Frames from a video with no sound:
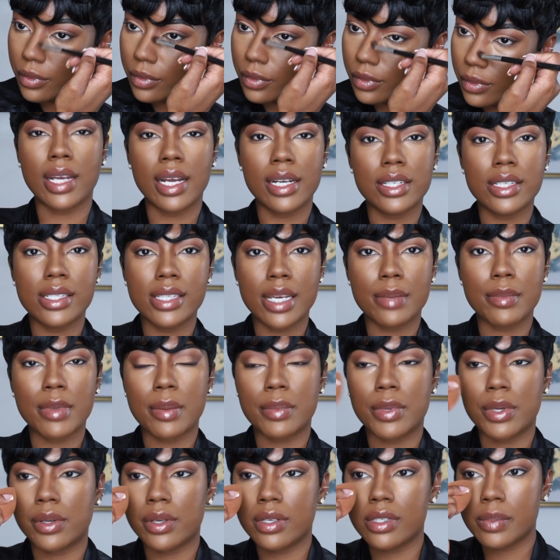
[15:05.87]
Then I just take my
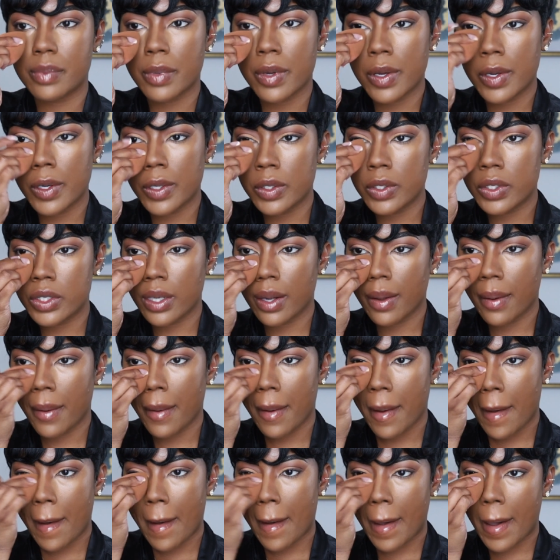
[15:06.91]
beauty sponge
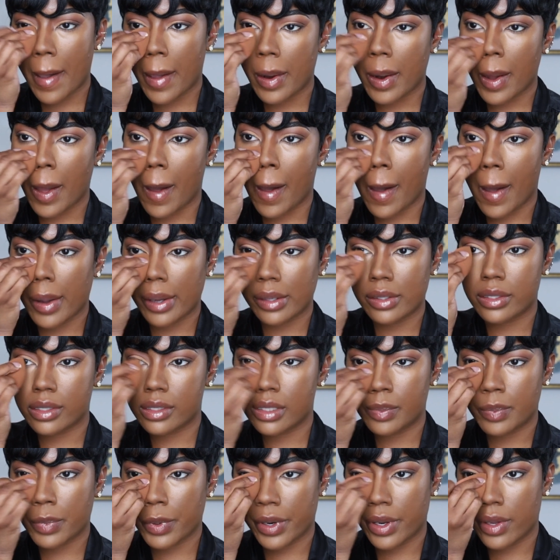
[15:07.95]
and I
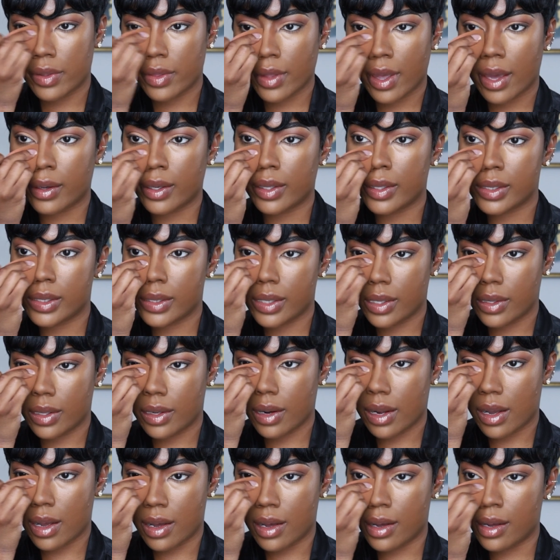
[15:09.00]
just bring that
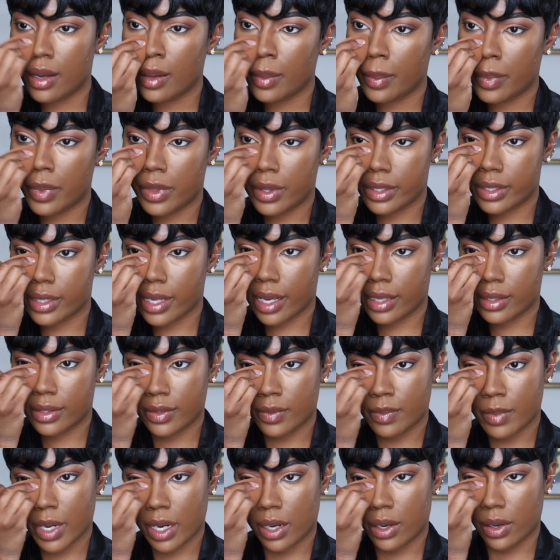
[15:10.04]
concealer up the sides
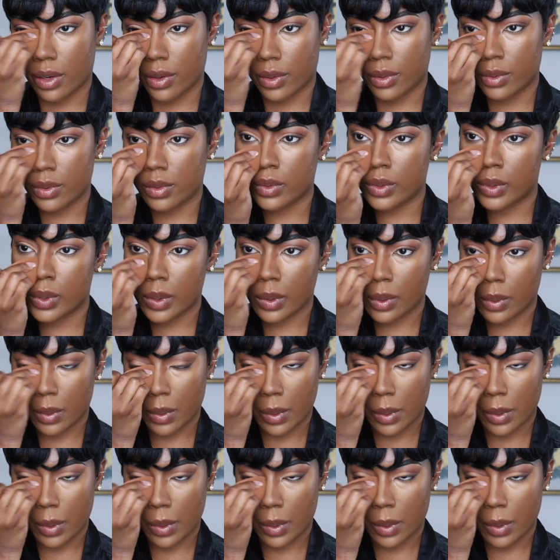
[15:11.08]
of my nose.